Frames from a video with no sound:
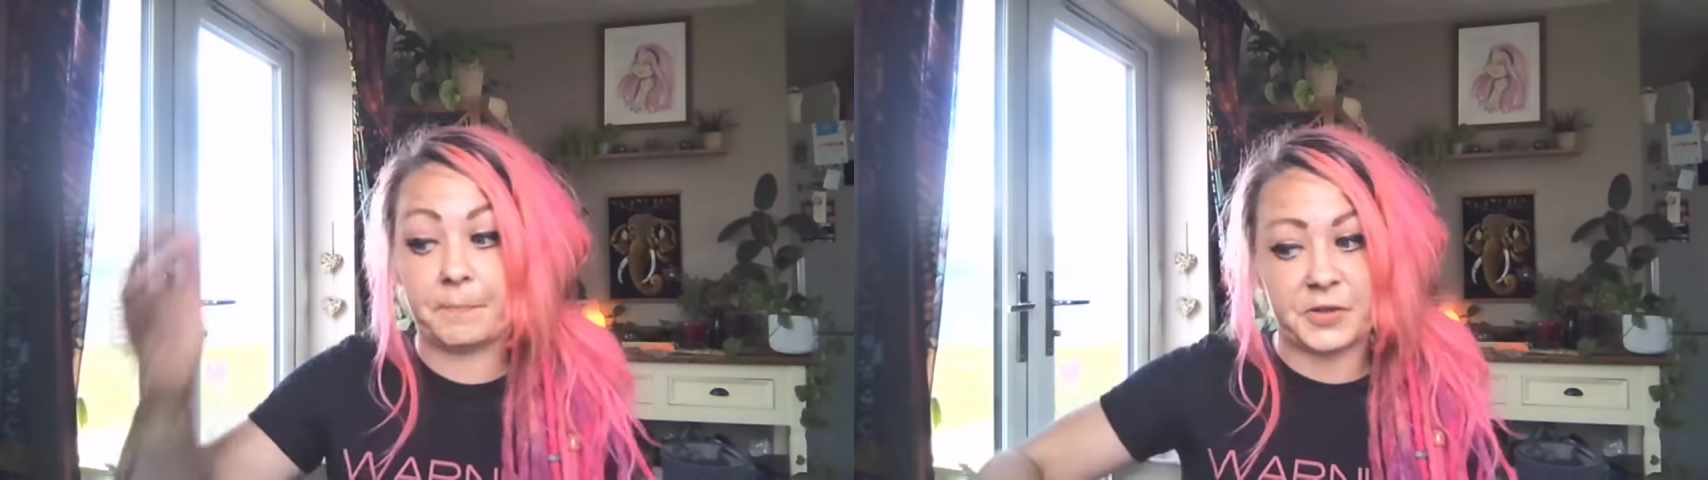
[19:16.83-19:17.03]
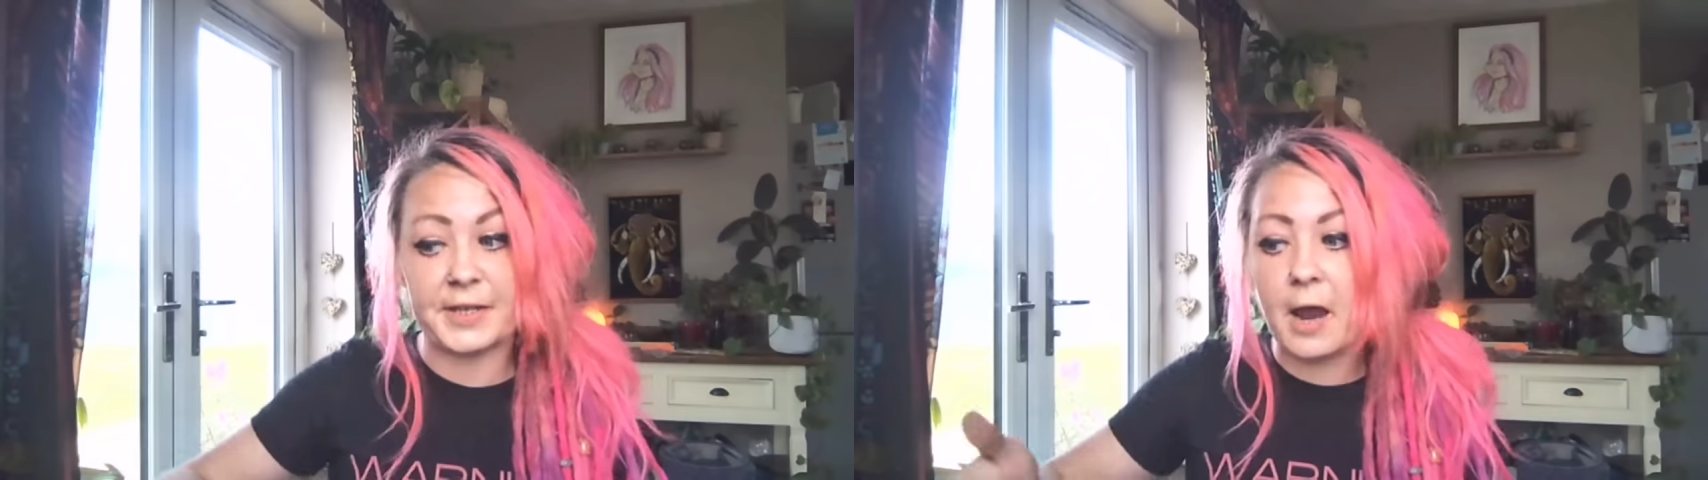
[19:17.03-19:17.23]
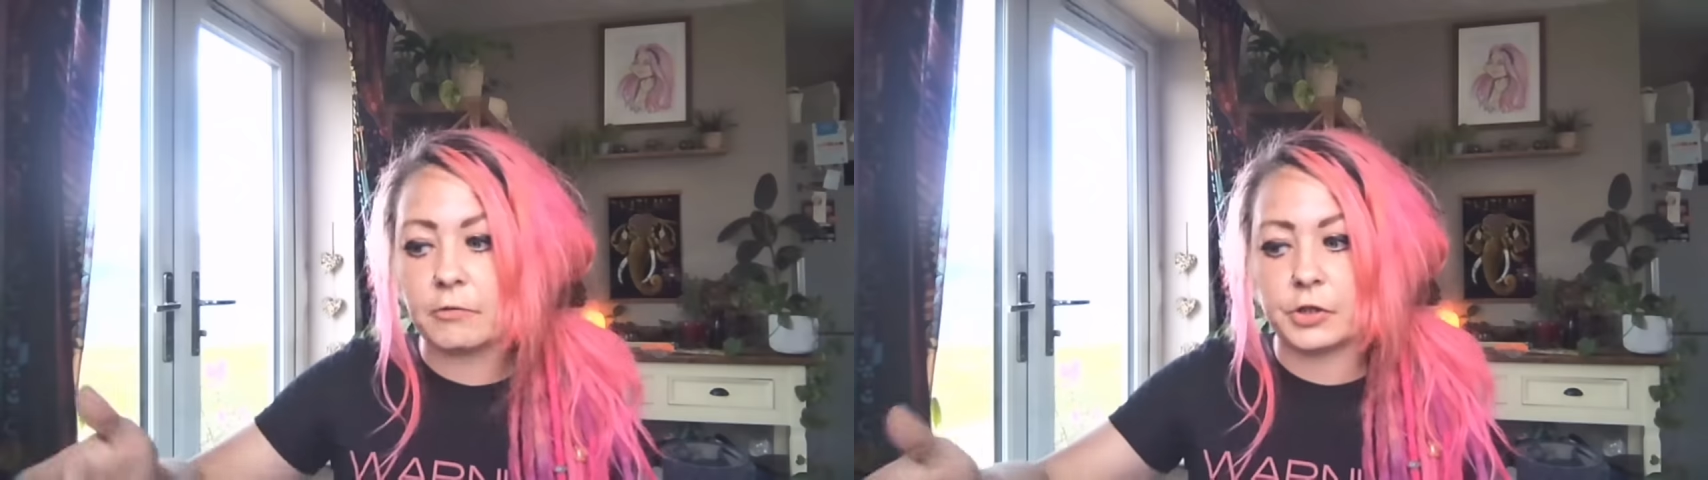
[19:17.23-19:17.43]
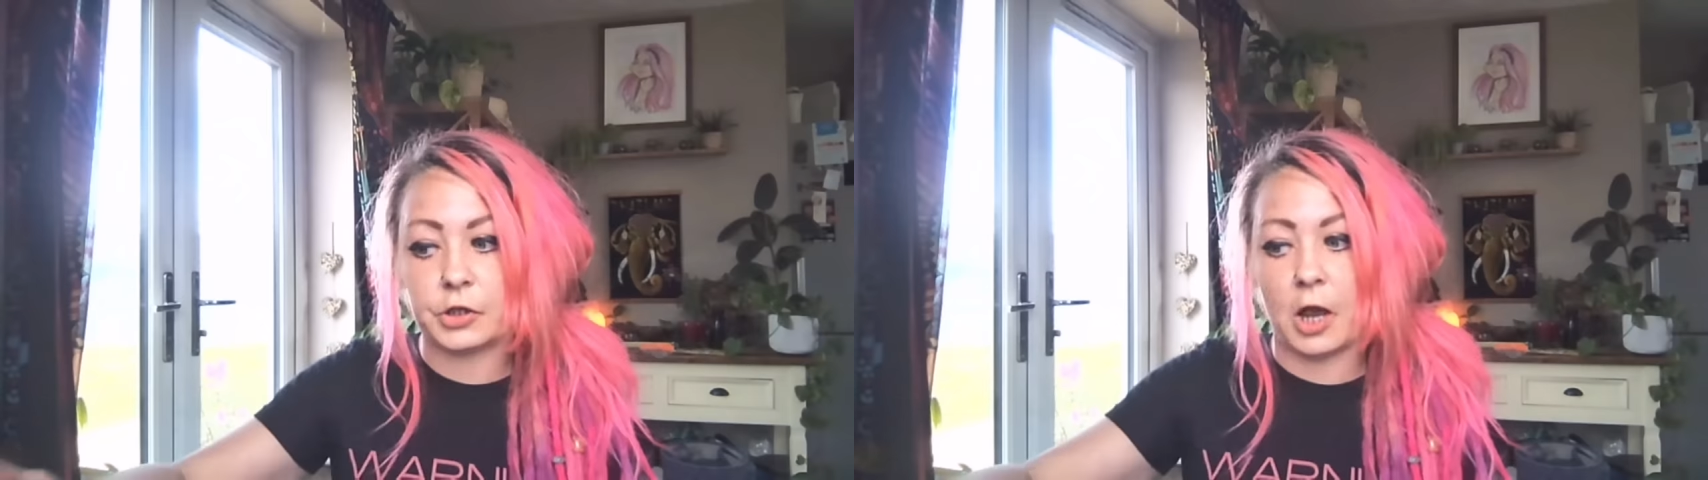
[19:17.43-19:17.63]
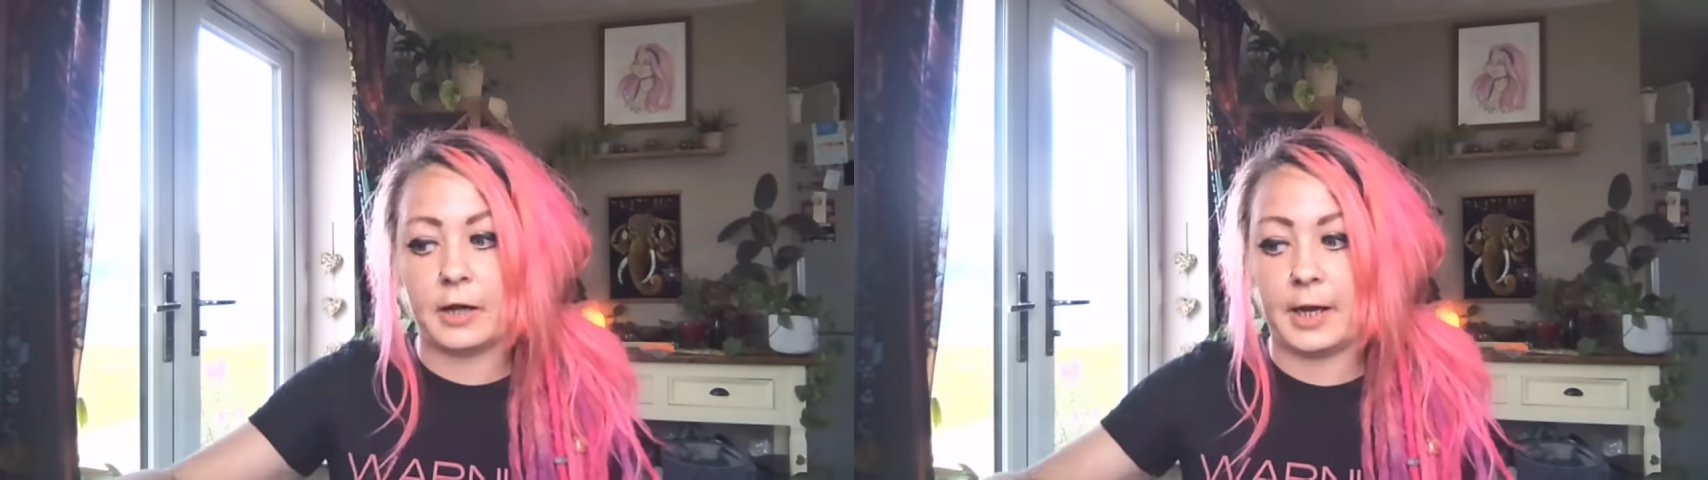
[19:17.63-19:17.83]
Sarah's
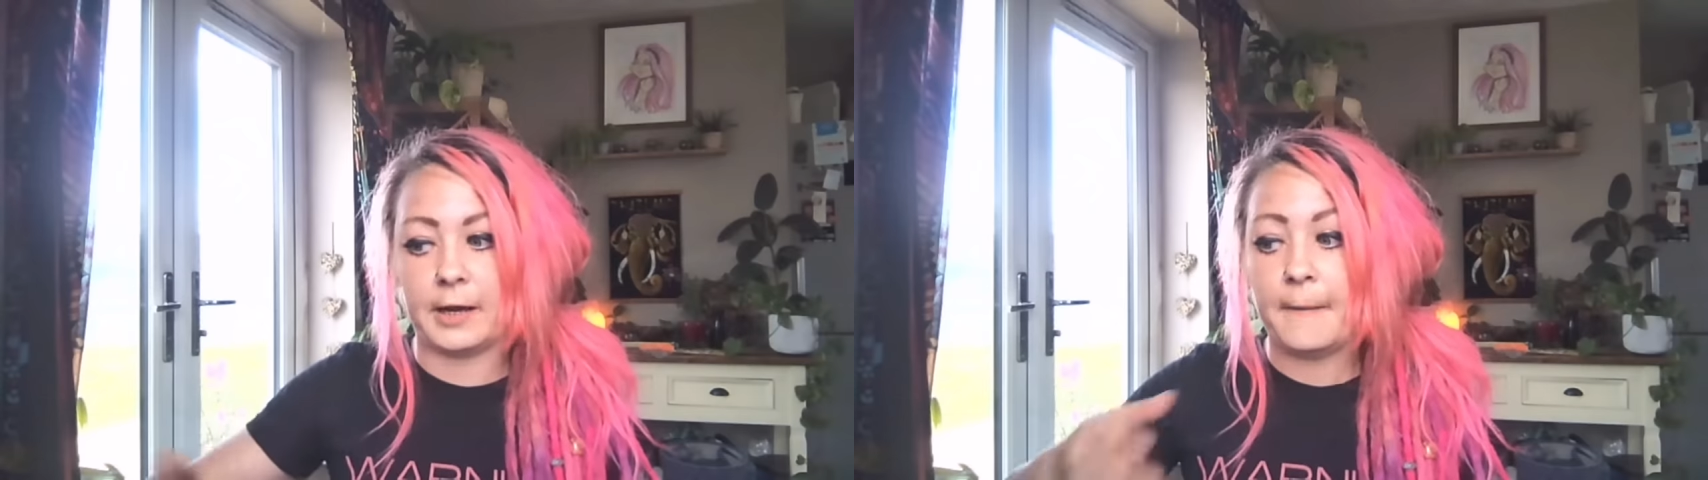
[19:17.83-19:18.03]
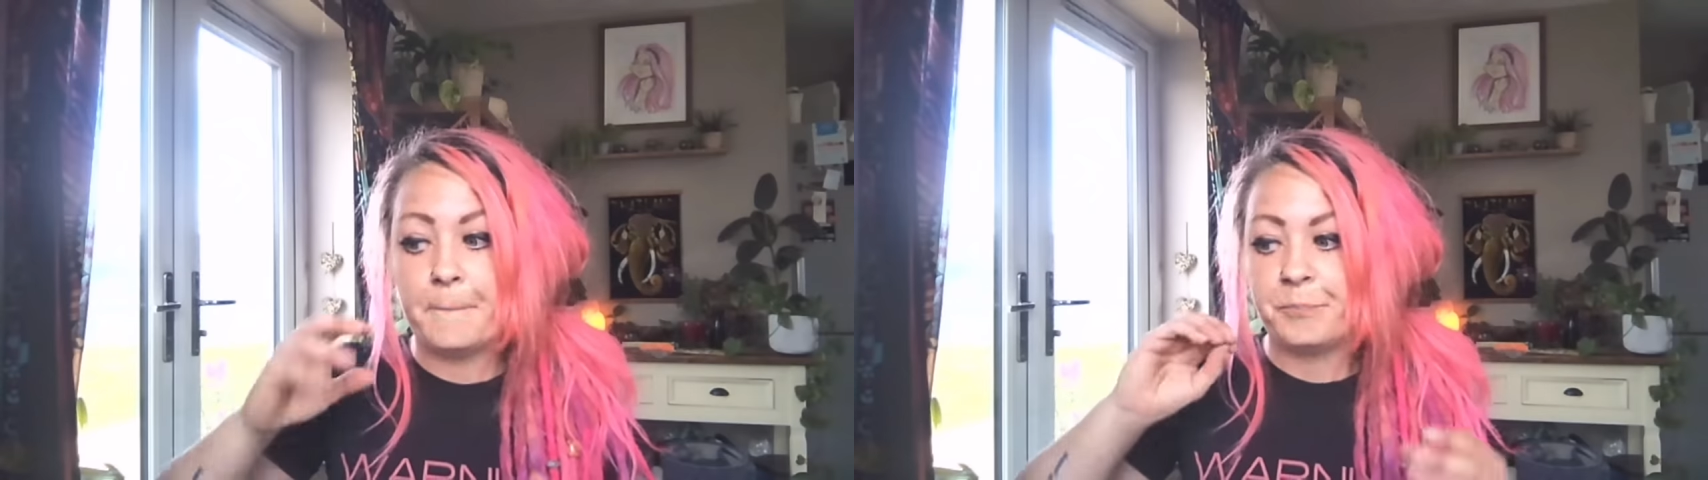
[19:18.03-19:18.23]
journey,